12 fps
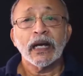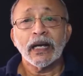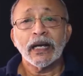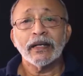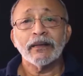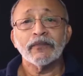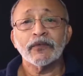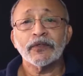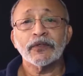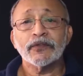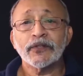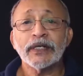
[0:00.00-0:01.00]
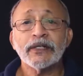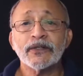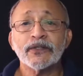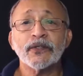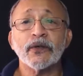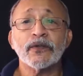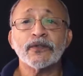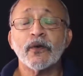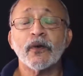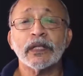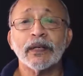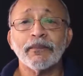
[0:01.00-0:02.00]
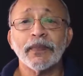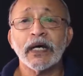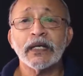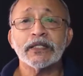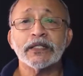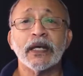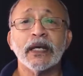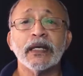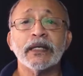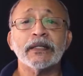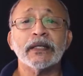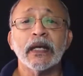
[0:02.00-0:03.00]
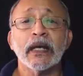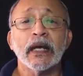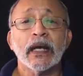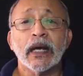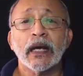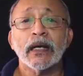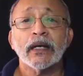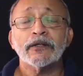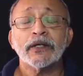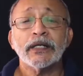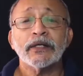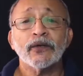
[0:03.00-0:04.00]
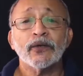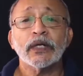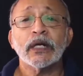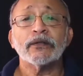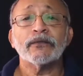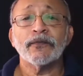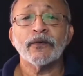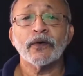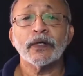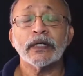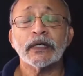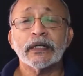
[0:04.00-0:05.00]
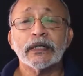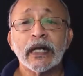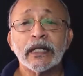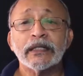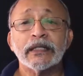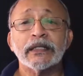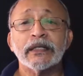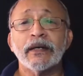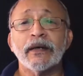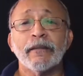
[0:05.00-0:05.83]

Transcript: I am trying to source all the parts and uh, trying to look up for another